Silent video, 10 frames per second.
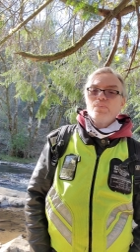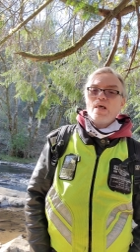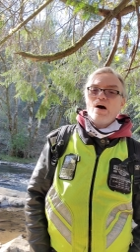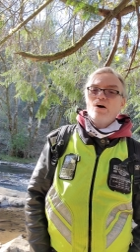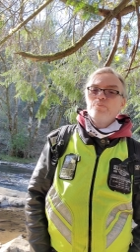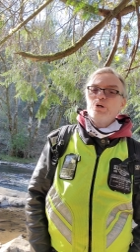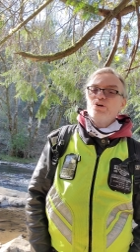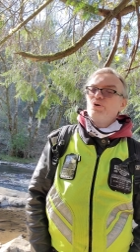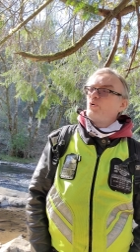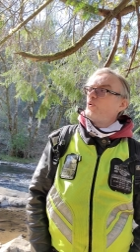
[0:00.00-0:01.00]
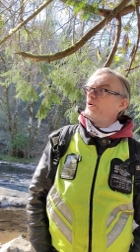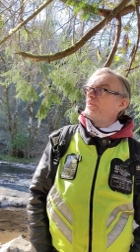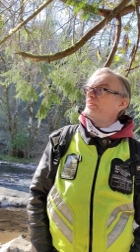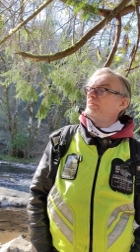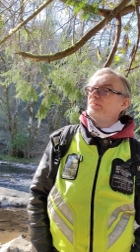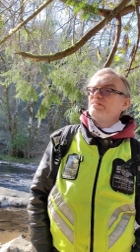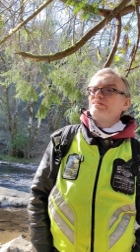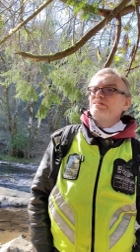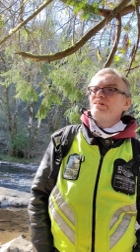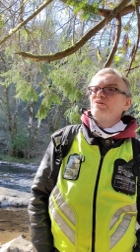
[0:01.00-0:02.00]
now I'm here in Oregon and
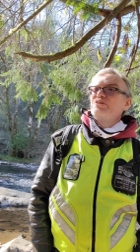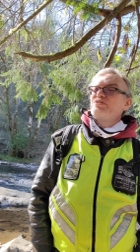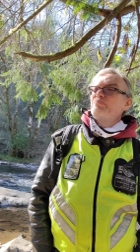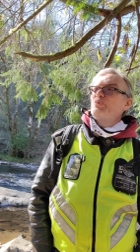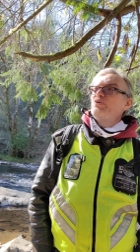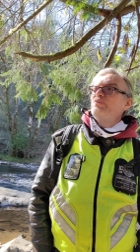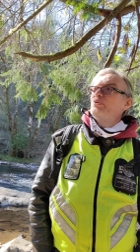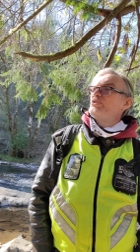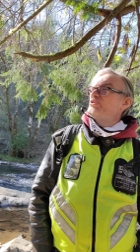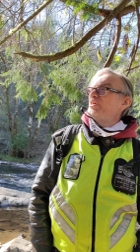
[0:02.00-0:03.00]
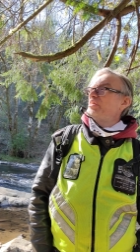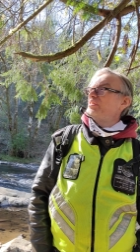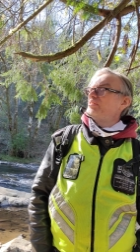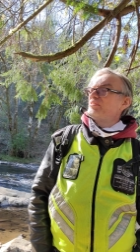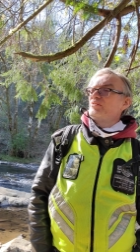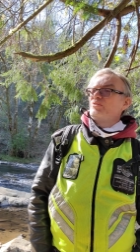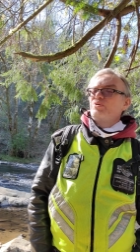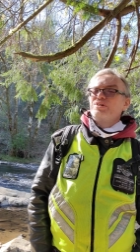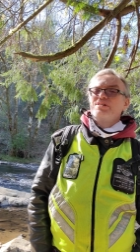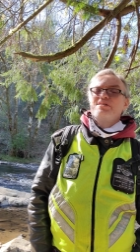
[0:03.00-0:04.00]
you know it's a beautiful state and
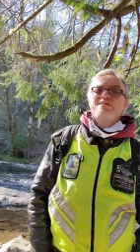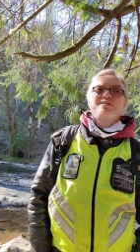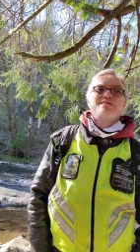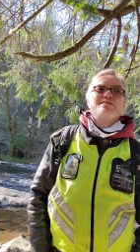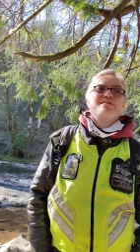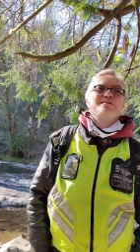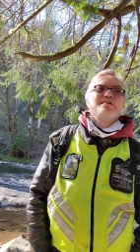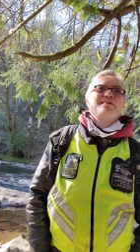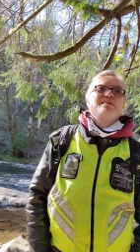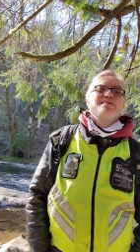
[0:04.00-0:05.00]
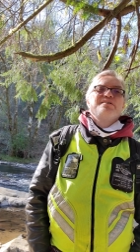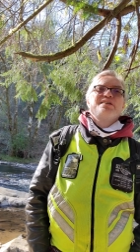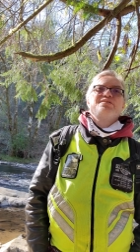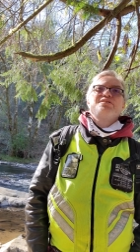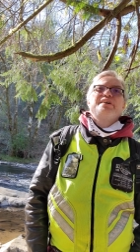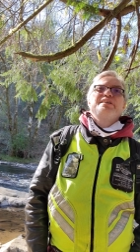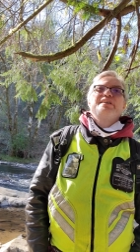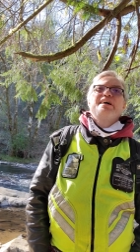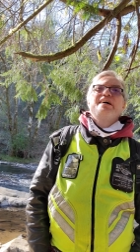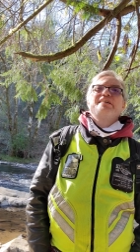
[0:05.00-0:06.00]
green and things like
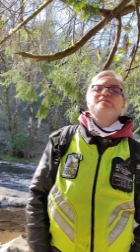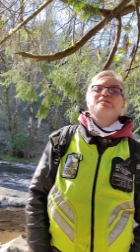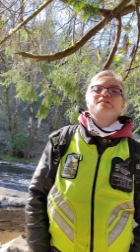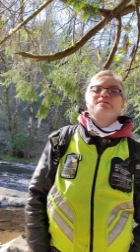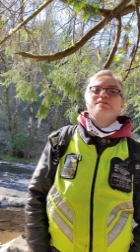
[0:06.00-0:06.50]
that and,